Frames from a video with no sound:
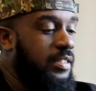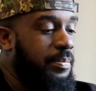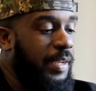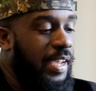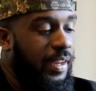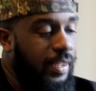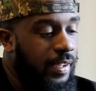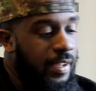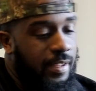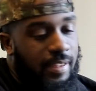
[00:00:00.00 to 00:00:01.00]
spaghetti.
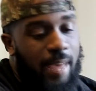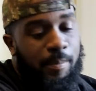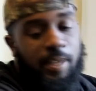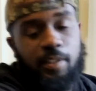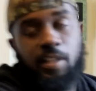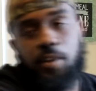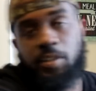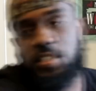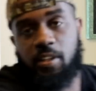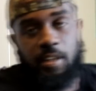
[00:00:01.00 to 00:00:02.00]
That meal alone
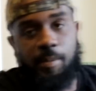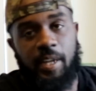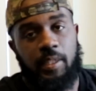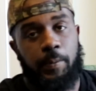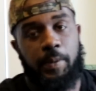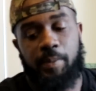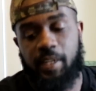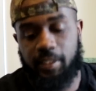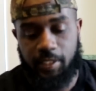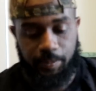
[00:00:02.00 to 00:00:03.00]
is only about 3
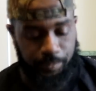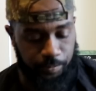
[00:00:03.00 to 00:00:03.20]
bucks.